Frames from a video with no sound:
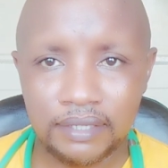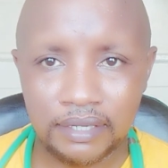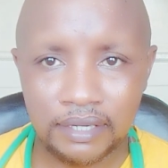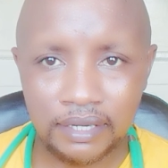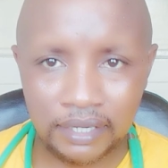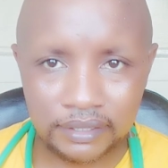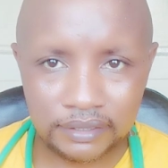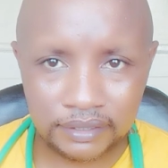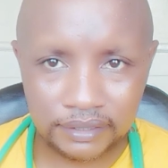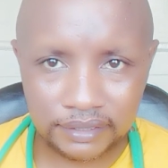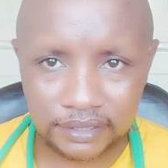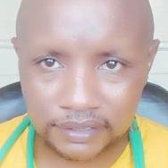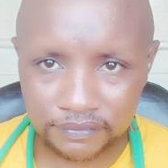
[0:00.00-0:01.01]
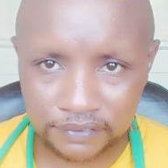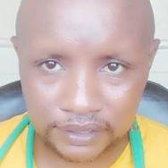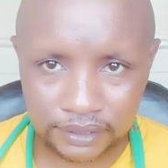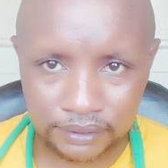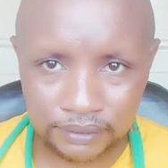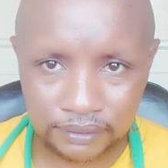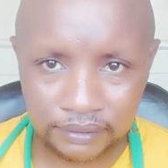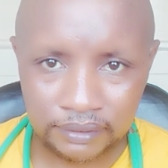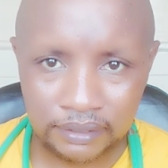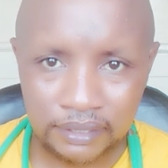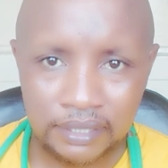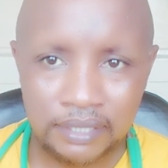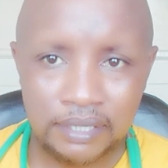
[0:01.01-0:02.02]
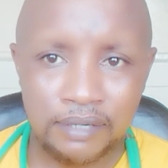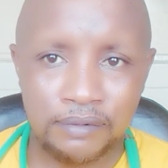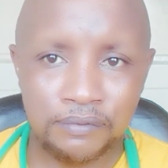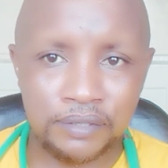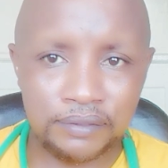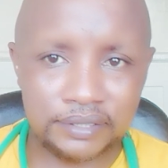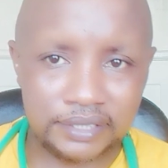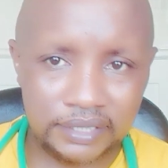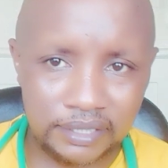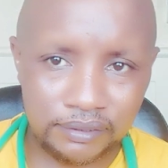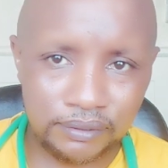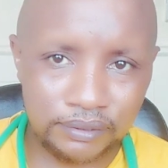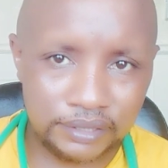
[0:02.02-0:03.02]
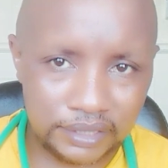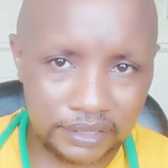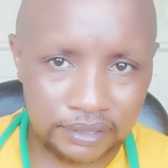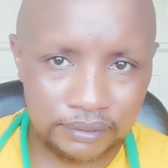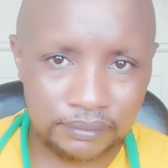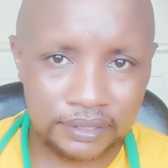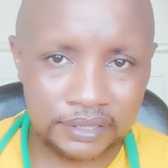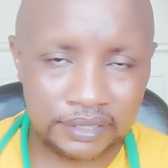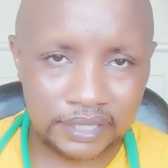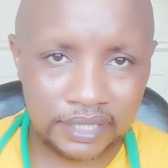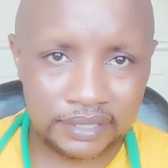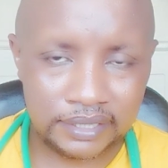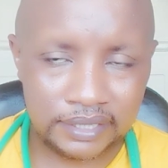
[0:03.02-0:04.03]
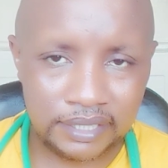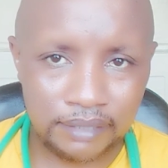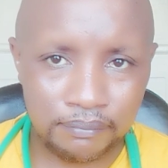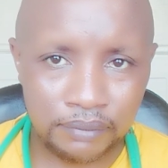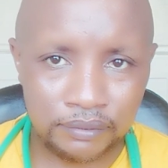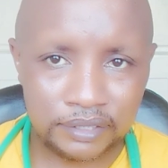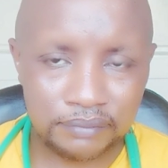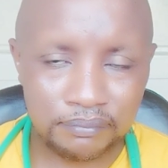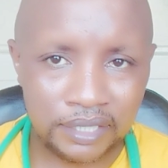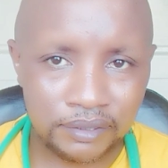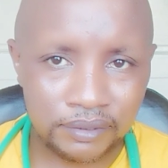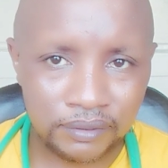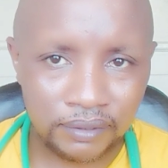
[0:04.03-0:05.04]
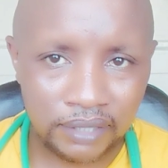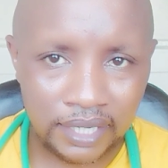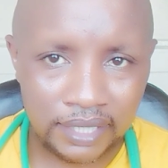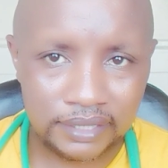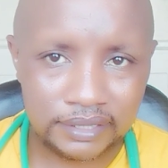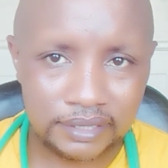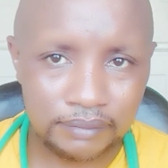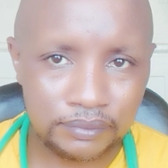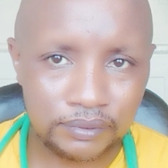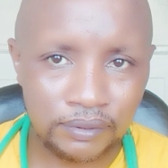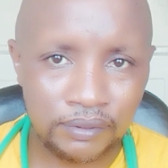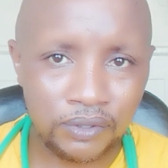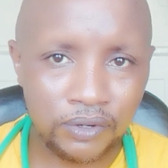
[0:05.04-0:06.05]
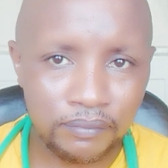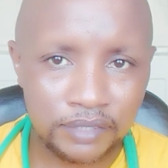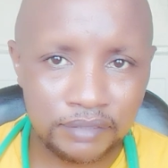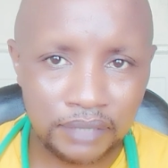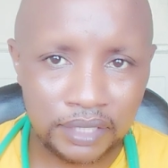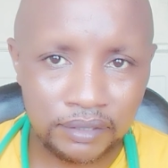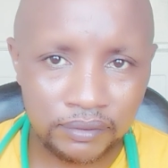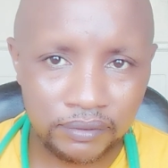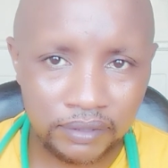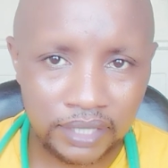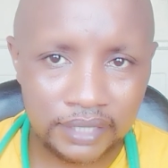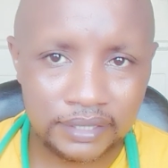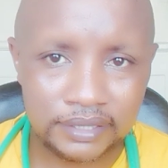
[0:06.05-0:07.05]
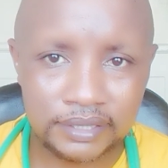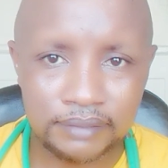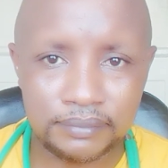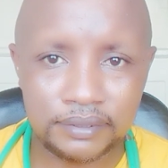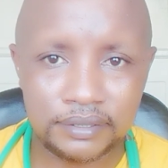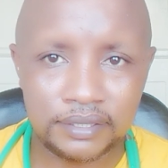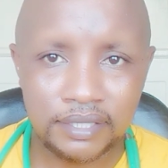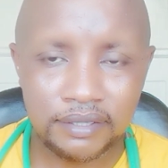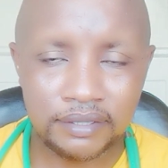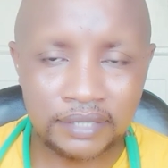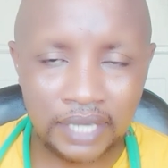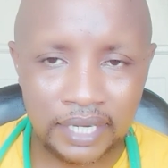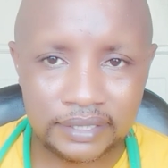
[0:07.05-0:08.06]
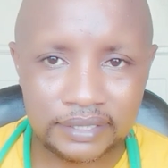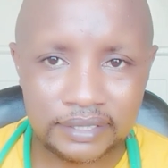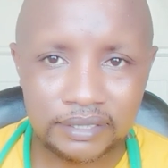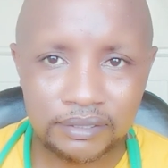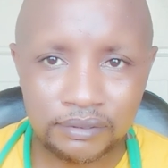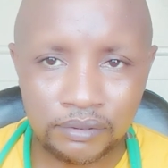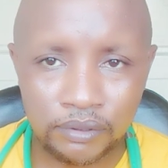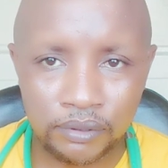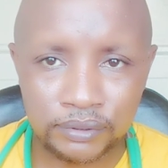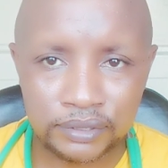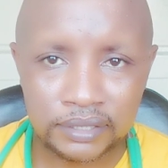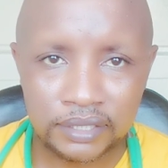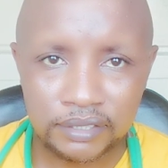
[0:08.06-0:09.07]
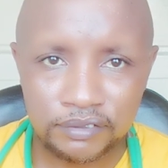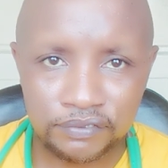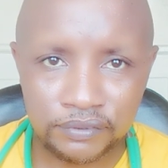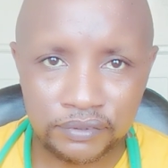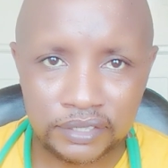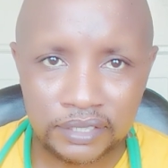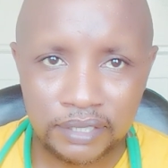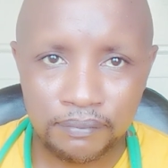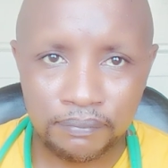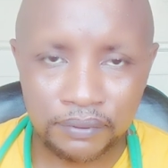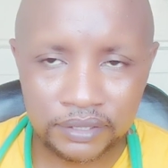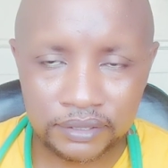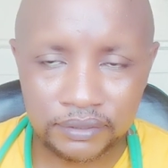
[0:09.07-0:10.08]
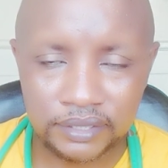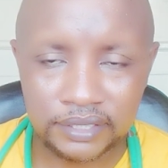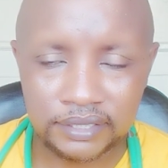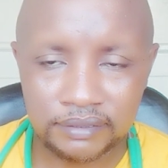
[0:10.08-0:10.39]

and in this video we will still continue discussing about microorganisms or common microorganisms that cause food poisoning.